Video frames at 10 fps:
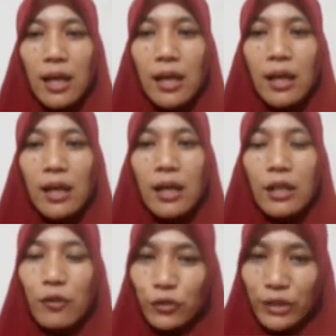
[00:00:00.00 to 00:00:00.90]

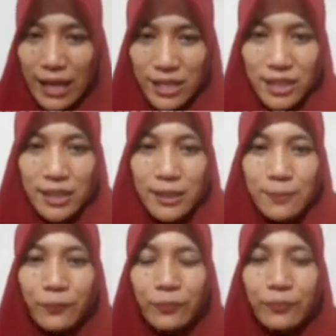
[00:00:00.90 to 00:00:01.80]

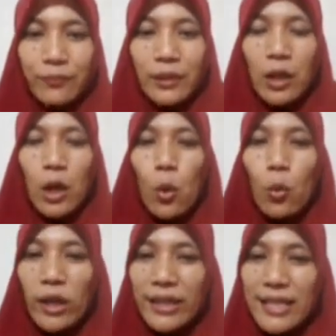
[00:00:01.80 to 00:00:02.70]
refutation.
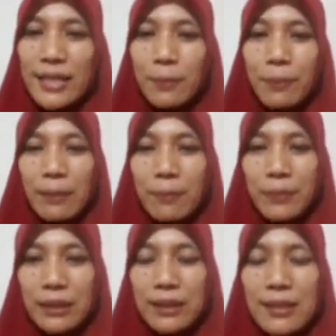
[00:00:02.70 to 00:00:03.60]
What is the
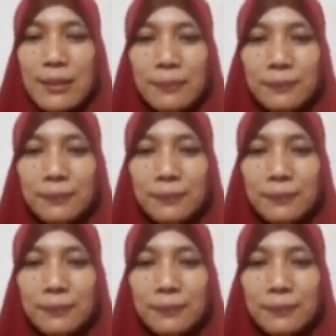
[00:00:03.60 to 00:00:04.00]
purpose?